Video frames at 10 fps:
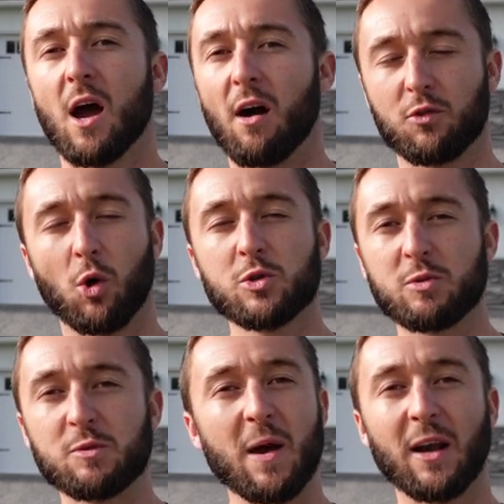of course,
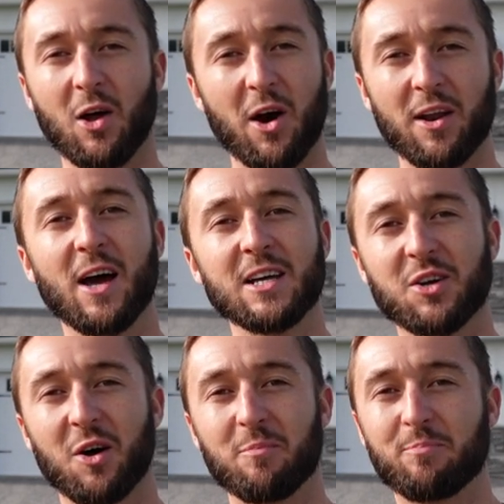we spent a lot of
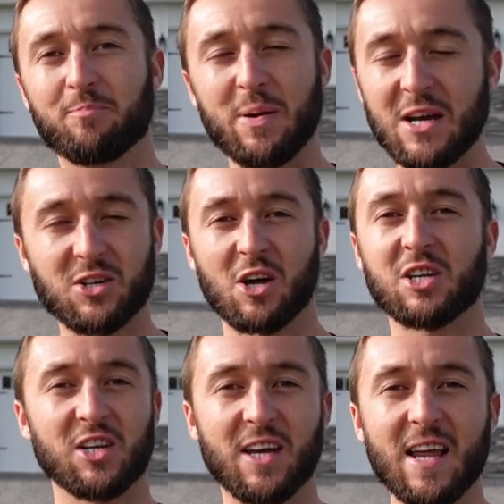nights on
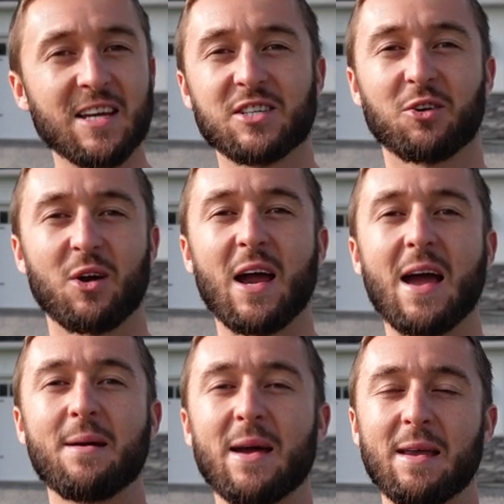Pinterest and
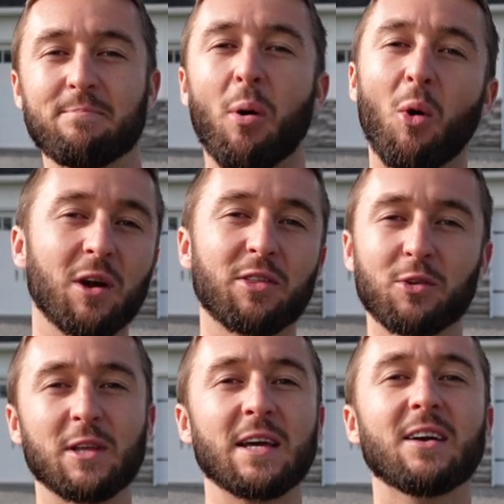Instagram and pouring
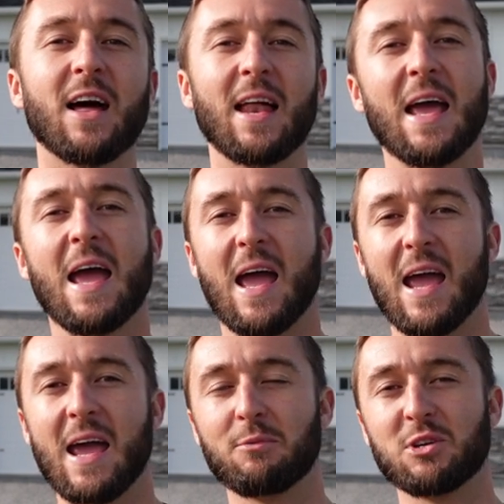through the internet,
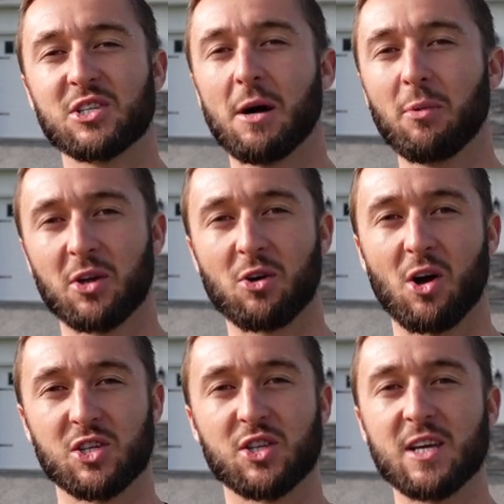and we stumbled
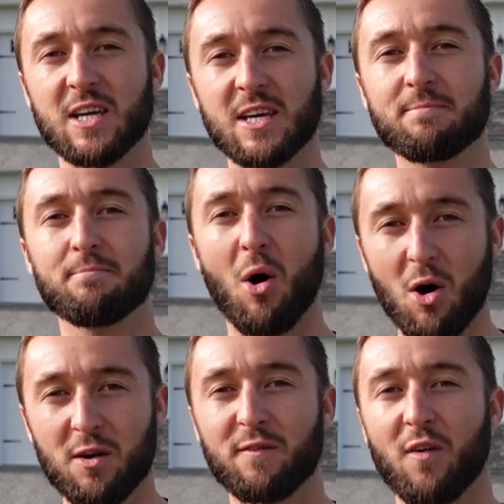across the
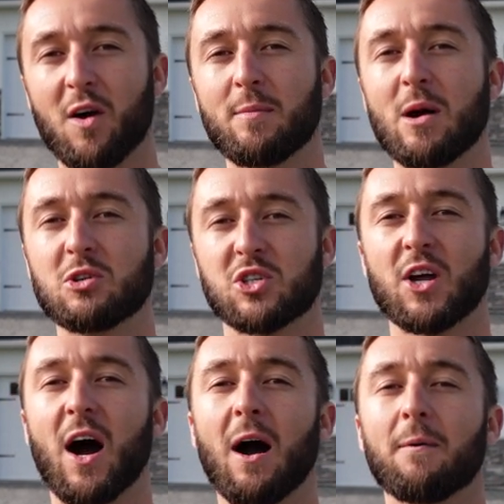modern farmhouse
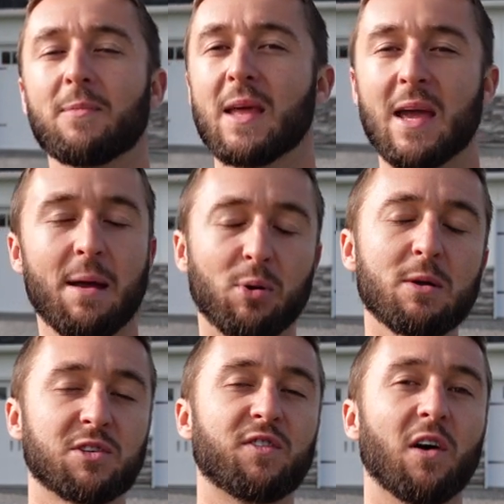style and
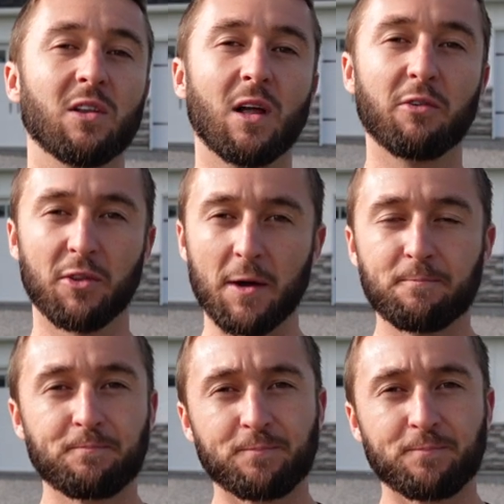pretty much fell in love with it.